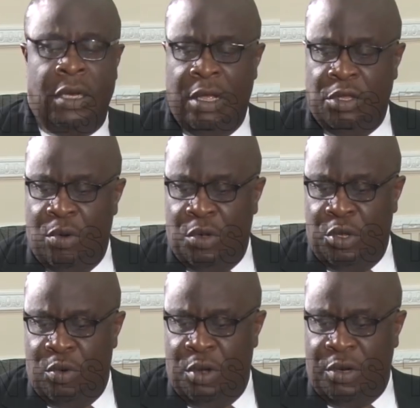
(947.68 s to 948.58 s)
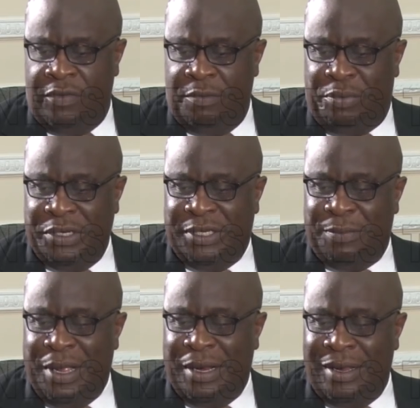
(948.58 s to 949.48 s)
Now, you're one of the
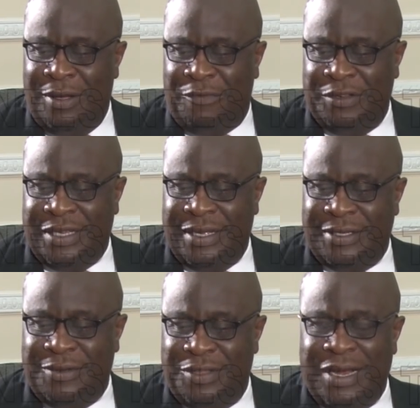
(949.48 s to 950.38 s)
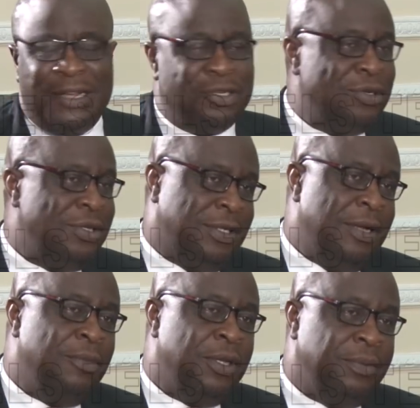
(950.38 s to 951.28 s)
principal officers of the National
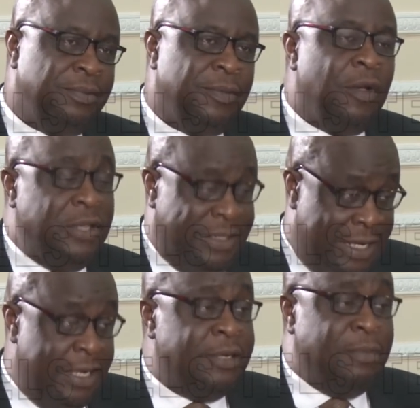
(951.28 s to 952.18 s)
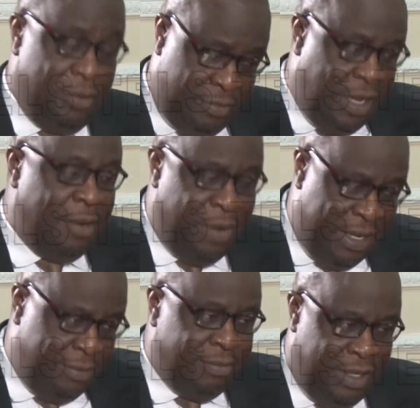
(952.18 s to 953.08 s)
Assembly, of the Senate, and
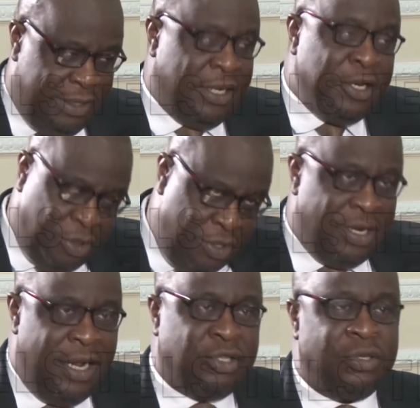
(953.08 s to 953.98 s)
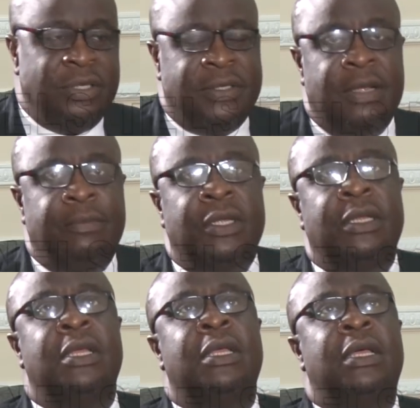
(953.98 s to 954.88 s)
by extension, the National Assembly.
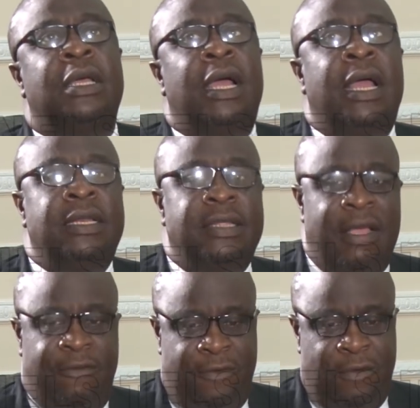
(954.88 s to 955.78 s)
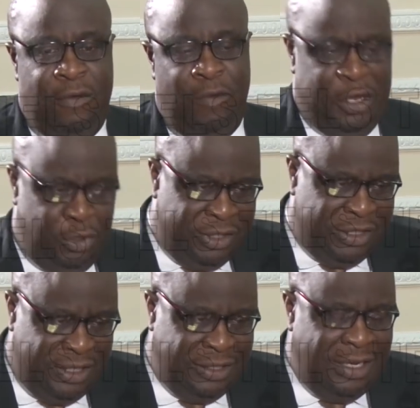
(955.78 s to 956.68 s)
And therefore, when you
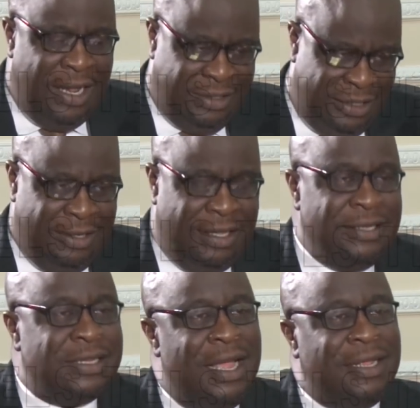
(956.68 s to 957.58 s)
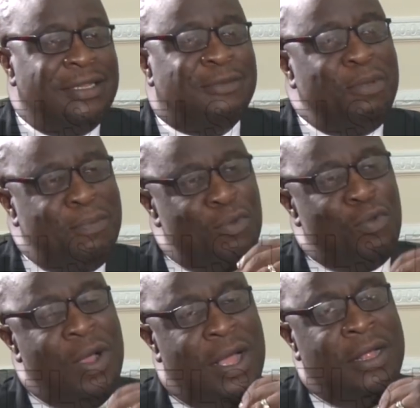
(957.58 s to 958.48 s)
sit and say things like this, people
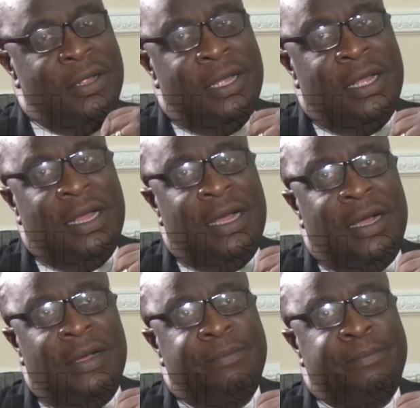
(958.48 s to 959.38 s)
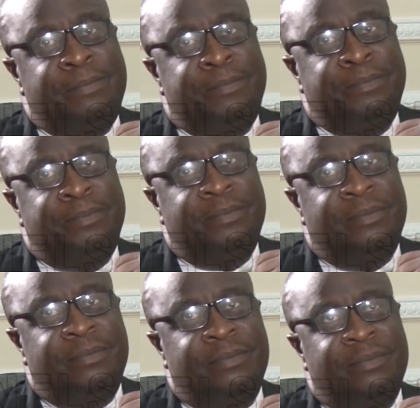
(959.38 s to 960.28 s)
who are
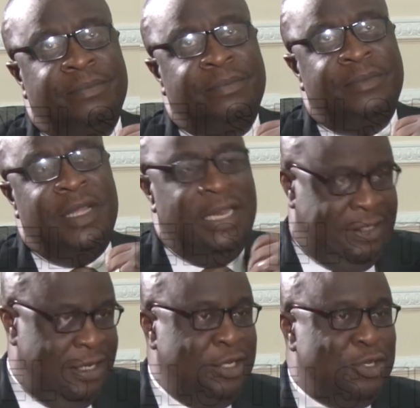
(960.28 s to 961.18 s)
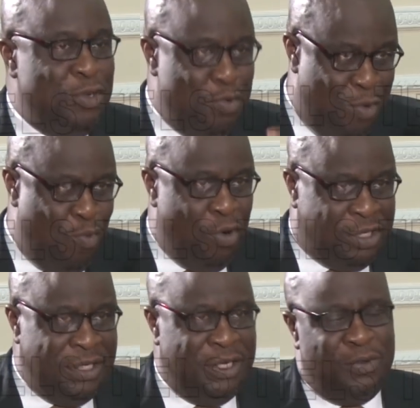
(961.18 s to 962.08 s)
listening to you or
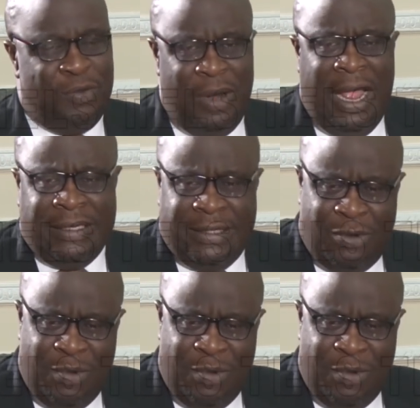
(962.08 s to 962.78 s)
watching you will ask the